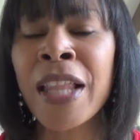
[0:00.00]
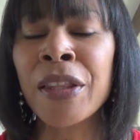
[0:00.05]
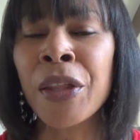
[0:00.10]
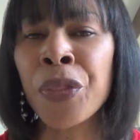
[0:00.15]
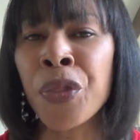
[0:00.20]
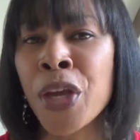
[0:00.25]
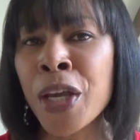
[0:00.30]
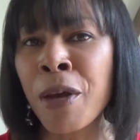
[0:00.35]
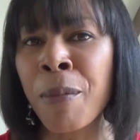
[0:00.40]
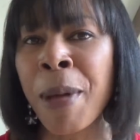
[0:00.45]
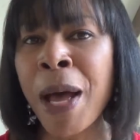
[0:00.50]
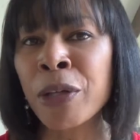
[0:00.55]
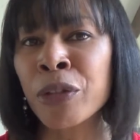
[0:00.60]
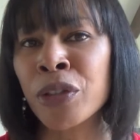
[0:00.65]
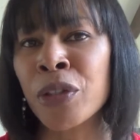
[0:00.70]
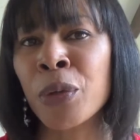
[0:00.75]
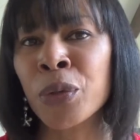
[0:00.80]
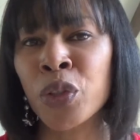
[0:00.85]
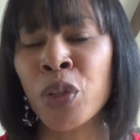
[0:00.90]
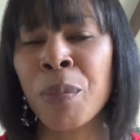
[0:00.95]
The thing about
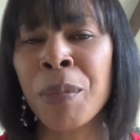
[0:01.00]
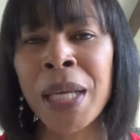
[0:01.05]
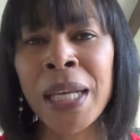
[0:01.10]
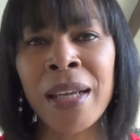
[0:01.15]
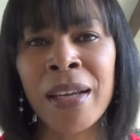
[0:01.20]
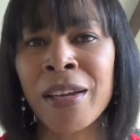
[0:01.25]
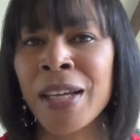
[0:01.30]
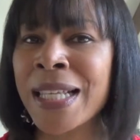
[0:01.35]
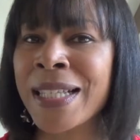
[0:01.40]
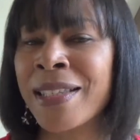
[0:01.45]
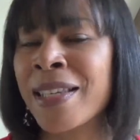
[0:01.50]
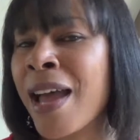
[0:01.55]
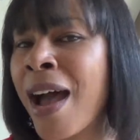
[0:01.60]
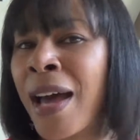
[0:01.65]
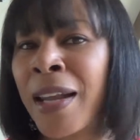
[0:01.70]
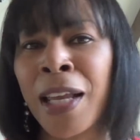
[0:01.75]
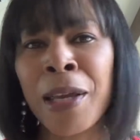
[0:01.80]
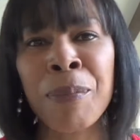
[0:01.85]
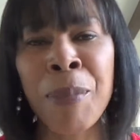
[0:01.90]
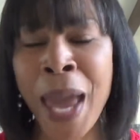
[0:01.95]
social media is
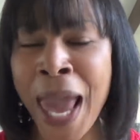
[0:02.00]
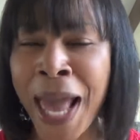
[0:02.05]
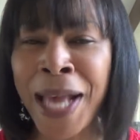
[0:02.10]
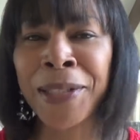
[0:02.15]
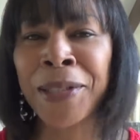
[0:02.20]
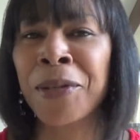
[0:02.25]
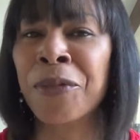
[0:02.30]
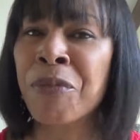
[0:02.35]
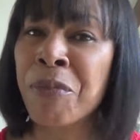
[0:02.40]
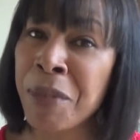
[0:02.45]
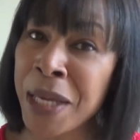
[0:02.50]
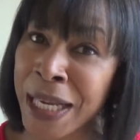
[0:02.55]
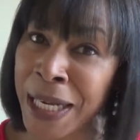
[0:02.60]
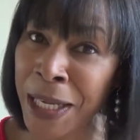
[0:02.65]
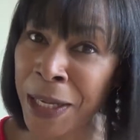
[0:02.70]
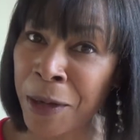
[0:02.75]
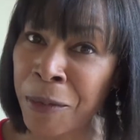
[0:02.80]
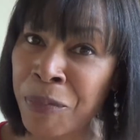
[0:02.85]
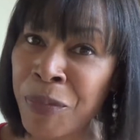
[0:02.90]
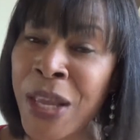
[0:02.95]
not a passive
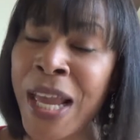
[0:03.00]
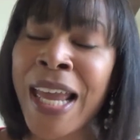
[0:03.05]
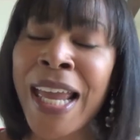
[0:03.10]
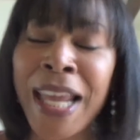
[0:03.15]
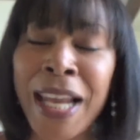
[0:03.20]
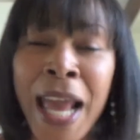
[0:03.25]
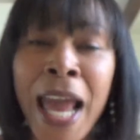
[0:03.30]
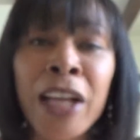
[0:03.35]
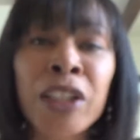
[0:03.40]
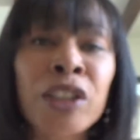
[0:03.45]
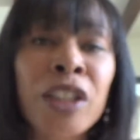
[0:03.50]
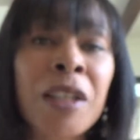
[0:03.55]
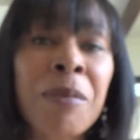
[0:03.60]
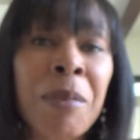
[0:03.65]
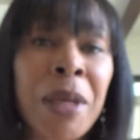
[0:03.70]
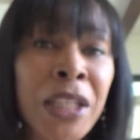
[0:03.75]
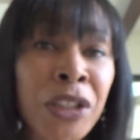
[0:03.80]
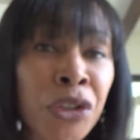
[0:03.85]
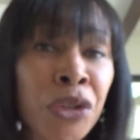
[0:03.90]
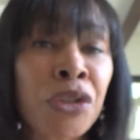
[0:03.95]
medium. It actually
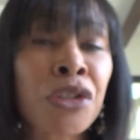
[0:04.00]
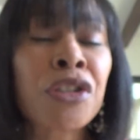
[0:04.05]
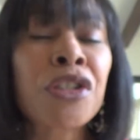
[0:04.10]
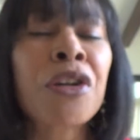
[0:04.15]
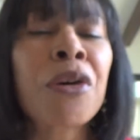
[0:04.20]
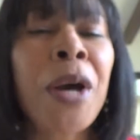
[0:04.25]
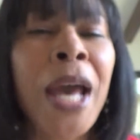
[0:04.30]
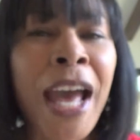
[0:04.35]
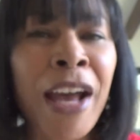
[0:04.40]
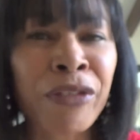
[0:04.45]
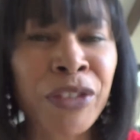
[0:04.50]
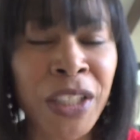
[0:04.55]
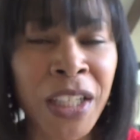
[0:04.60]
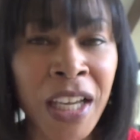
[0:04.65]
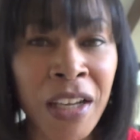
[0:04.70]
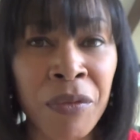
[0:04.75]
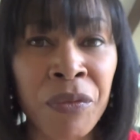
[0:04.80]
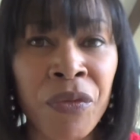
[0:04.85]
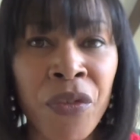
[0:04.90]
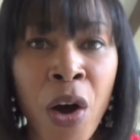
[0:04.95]
means you still have to
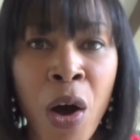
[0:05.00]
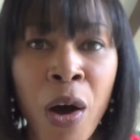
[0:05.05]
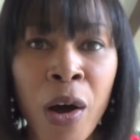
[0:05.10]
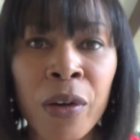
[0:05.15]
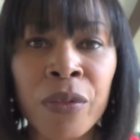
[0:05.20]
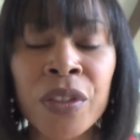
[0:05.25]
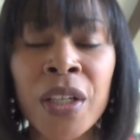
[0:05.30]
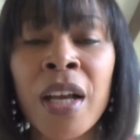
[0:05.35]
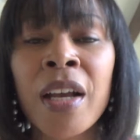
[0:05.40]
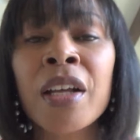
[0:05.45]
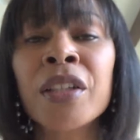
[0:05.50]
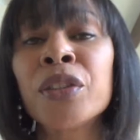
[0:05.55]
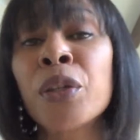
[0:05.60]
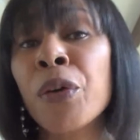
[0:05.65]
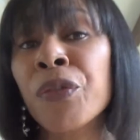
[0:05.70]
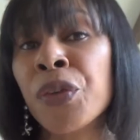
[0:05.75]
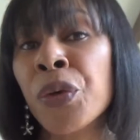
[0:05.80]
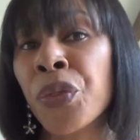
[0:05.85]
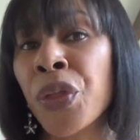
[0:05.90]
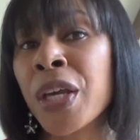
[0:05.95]
get involved.
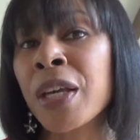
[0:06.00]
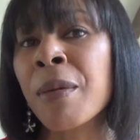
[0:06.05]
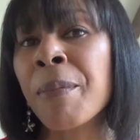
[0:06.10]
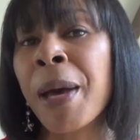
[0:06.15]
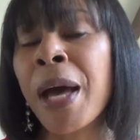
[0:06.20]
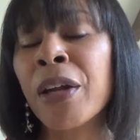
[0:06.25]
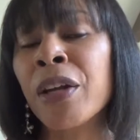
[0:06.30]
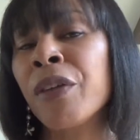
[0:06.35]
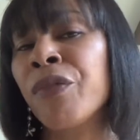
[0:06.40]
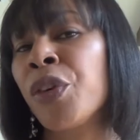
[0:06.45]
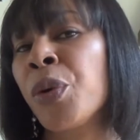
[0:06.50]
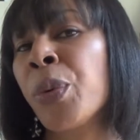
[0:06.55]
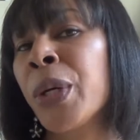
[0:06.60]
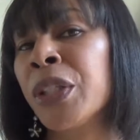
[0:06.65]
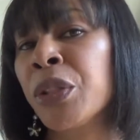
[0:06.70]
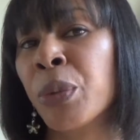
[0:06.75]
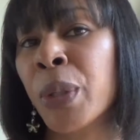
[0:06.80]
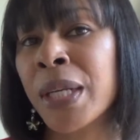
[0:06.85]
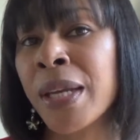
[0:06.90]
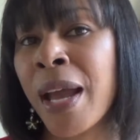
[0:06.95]
So if you think about it, if you
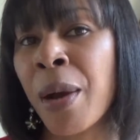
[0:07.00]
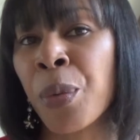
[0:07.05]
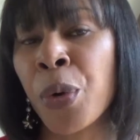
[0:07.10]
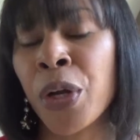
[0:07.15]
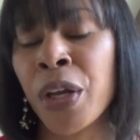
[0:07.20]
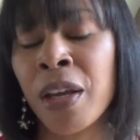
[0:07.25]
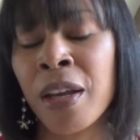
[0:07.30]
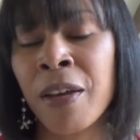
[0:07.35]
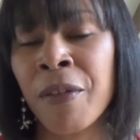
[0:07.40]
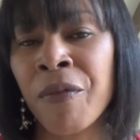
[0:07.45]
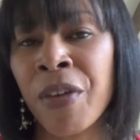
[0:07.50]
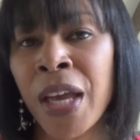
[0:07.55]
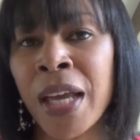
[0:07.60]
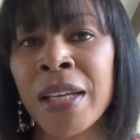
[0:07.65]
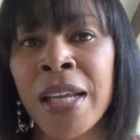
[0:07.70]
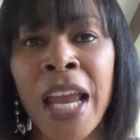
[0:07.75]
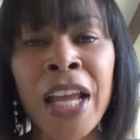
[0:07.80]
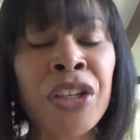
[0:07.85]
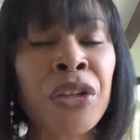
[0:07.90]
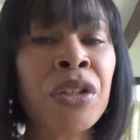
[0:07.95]
went to a networking
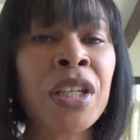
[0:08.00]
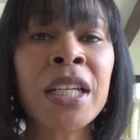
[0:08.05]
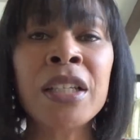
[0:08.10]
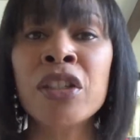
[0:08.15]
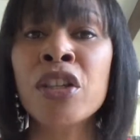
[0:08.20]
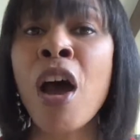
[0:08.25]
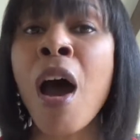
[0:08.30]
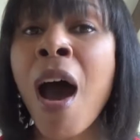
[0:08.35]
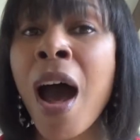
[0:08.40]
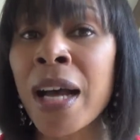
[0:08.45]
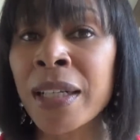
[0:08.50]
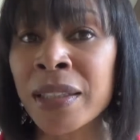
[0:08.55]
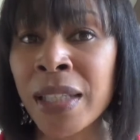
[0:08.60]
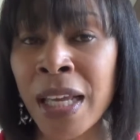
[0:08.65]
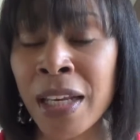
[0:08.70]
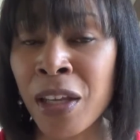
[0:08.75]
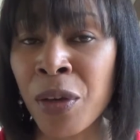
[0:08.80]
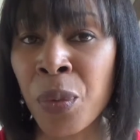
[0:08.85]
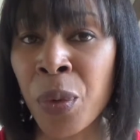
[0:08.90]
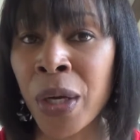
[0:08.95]
event and you didn't talk to
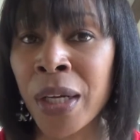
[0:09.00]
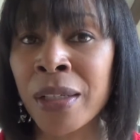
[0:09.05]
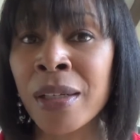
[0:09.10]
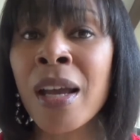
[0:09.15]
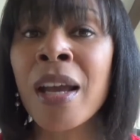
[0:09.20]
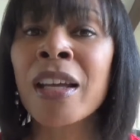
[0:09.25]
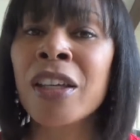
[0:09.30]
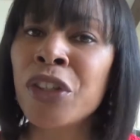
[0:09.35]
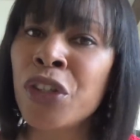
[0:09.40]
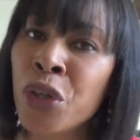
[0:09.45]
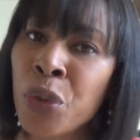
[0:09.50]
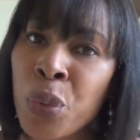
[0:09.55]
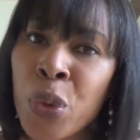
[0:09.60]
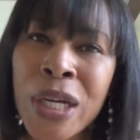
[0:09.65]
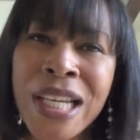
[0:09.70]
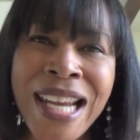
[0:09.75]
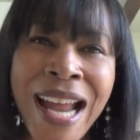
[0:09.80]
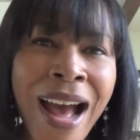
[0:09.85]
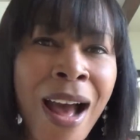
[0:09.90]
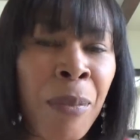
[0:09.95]
anyone, you
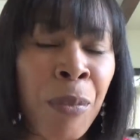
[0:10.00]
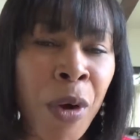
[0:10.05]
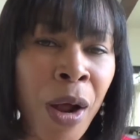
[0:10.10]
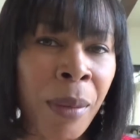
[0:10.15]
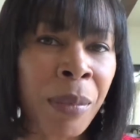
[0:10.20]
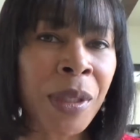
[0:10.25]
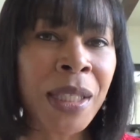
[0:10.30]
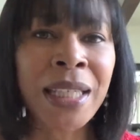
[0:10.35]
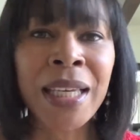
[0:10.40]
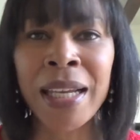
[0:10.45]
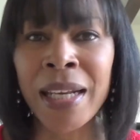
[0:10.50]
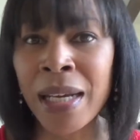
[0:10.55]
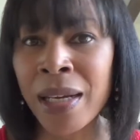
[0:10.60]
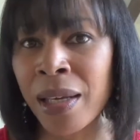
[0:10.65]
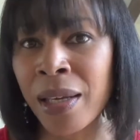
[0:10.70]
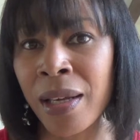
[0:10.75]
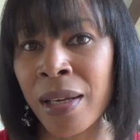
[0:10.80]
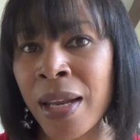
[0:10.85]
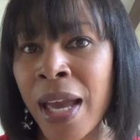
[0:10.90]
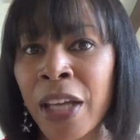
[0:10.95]
would not probably get
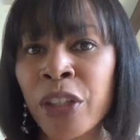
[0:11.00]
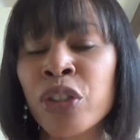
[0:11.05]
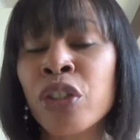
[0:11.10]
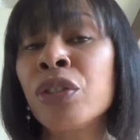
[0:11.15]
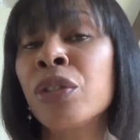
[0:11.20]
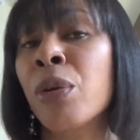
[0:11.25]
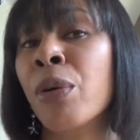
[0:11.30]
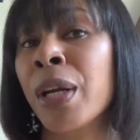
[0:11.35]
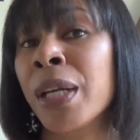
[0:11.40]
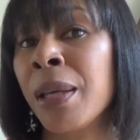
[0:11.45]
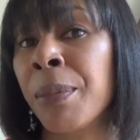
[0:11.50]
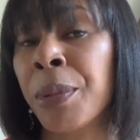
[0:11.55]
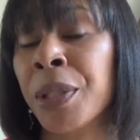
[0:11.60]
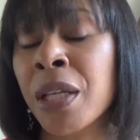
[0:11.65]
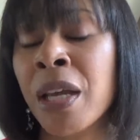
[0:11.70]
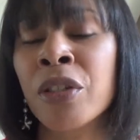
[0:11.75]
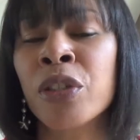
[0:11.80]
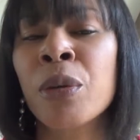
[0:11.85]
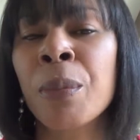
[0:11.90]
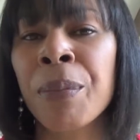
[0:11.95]
any connections or any
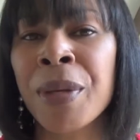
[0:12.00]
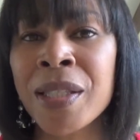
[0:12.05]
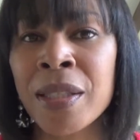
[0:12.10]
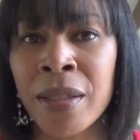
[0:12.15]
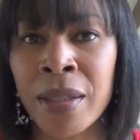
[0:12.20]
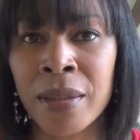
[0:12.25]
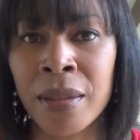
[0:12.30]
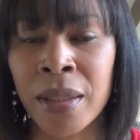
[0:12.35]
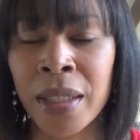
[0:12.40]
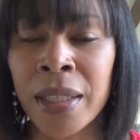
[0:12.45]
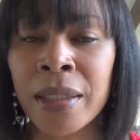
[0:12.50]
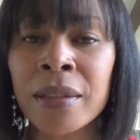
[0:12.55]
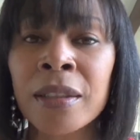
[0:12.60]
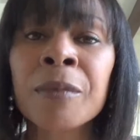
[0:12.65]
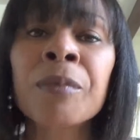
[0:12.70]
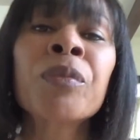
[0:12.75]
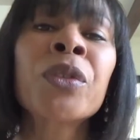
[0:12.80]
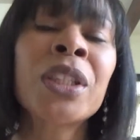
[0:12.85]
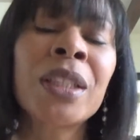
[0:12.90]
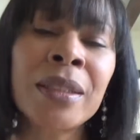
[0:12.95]
potential business leads.
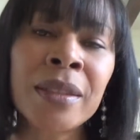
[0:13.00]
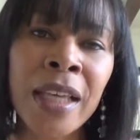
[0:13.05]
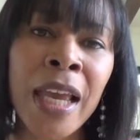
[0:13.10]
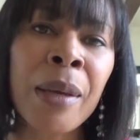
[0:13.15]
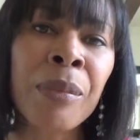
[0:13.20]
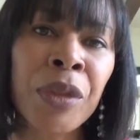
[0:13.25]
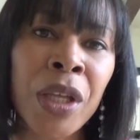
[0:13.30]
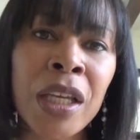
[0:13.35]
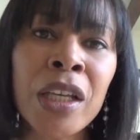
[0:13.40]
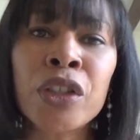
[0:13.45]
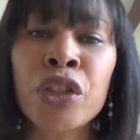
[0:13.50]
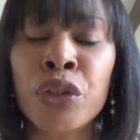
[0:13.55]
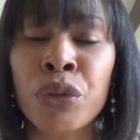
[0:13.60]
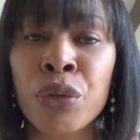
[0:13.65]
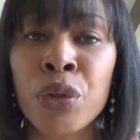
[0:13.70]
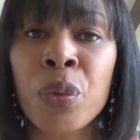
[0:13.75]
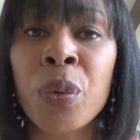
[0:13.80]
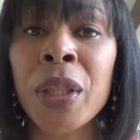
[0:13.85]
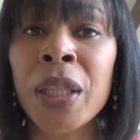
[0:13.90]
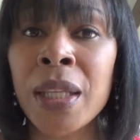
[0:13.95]
The same thing is
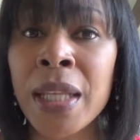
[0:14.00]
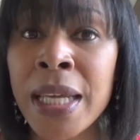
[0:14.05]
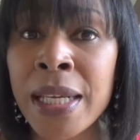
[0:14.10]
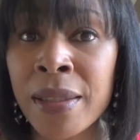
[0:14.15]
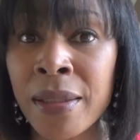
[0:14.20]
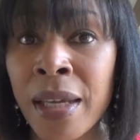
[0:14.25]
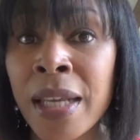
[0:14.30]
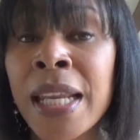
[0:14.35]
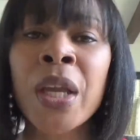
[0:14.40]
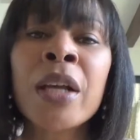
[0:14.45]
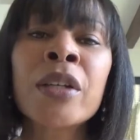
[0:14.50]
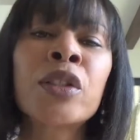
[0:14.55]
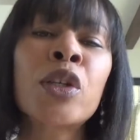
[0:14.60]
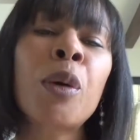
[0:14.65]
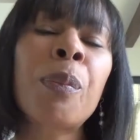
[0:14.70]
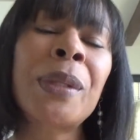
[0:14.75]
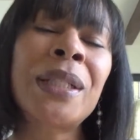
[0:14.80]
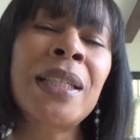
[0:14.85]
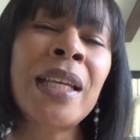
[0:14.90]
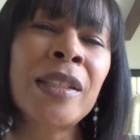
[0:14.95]
true with LinkedIn.
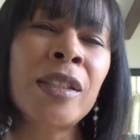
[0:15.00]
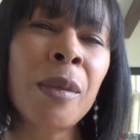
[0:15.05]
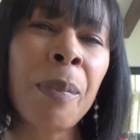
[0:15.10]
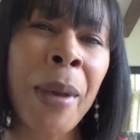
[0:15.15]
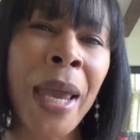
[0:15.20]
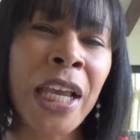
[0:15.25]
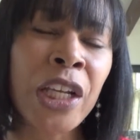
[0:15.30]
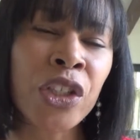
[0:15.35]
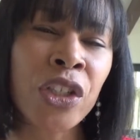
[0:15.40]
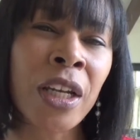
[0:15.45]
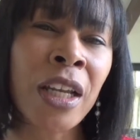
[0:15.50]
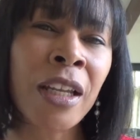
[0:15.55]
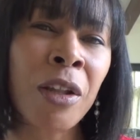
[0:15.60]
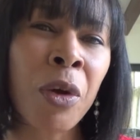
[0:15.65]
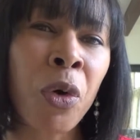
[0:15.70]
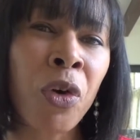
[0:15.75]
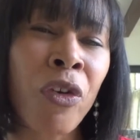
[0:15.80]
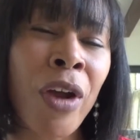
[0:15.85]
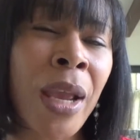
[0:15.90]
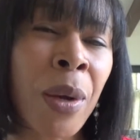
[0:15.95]
So participation, and
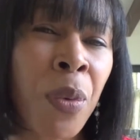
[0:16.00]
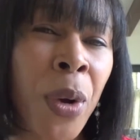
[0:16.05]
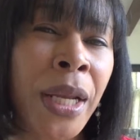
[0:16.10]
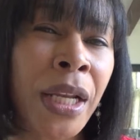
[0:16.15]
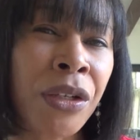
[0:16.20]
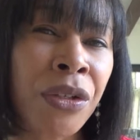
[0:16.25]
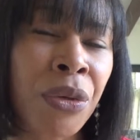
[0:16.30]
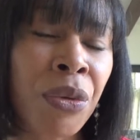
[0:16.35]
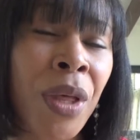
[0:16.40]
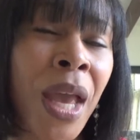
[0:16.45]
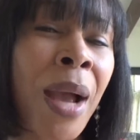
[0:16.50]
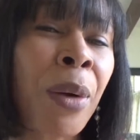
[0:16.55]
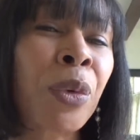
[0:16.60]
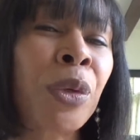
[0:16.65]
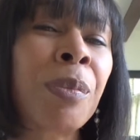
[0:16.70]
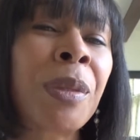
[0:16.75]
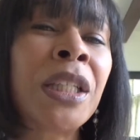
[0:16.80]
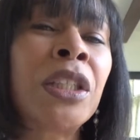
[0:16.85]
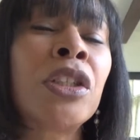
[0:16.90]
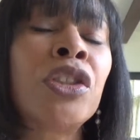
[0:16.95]
the great way to do that
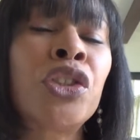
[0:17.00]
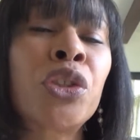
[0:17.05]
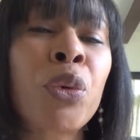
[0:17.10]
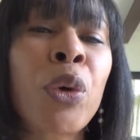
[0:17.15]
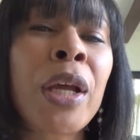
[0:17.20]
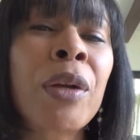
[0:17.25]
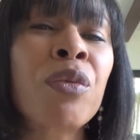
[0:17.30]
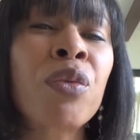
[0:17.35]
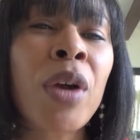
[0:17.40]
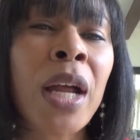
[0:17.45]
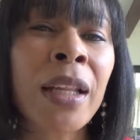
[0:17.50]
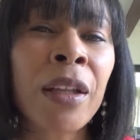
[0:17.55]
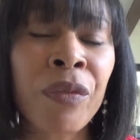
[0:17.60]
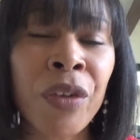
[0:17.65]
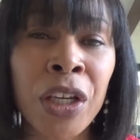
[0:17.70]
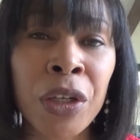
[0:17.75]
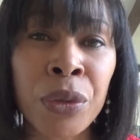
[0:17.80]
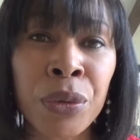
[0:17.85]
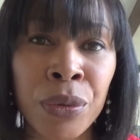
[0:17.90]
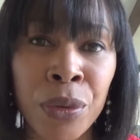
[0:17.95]
would be to join
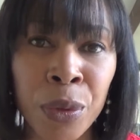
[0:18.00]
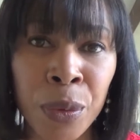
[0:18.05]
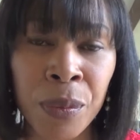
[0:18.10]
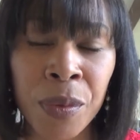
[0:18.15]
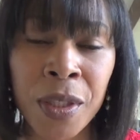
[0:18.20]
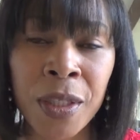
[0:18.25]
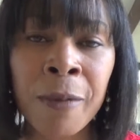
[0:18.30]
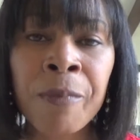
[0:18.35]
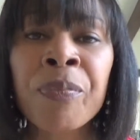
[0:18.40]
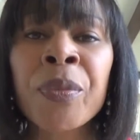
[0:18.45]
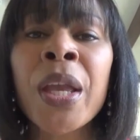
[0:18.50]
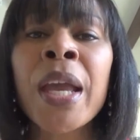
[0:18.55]
relevant groups.